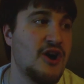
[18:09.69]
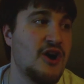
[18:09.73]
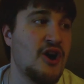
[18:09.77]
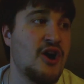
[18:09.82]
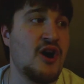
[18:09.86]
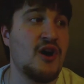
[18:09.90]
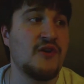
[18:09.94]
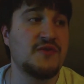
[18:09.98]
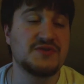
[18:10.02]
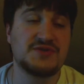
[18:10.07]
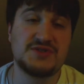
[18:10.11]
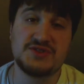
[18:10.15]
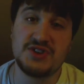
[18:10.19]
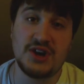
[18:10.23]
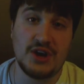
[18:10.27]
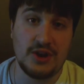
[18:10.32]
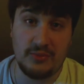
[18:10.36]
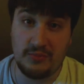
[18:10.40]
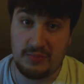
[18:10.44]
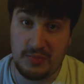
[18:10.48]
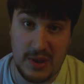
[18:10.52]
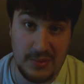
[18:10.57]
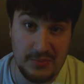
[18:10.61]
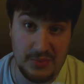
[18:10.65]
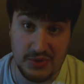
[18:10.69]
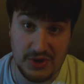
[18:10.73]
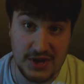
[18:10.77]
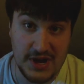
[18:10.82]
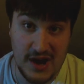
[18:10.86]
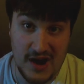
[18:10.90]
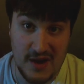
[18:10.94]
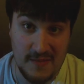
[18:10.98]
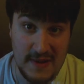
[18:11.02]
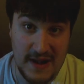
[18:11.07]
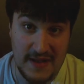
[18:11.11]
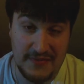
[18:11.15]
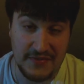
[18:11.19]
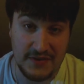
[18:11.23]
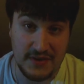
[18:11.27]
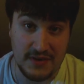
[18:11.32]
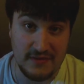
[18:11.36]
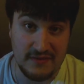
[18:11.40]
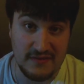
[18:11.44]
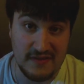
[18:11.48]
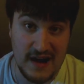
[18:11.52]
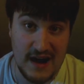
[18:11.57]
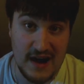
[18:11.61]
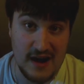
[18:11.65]
All of a sudden people care about the
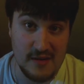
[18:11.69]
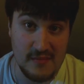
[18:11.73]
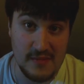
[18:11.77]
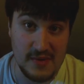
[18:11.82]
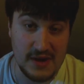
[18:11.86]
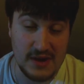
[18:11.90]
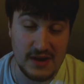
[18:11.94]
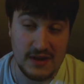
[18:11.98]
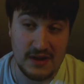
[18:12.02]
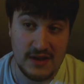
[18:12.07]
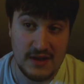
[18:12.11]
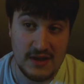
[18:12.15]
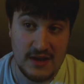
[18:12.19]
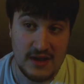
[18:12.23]
environment.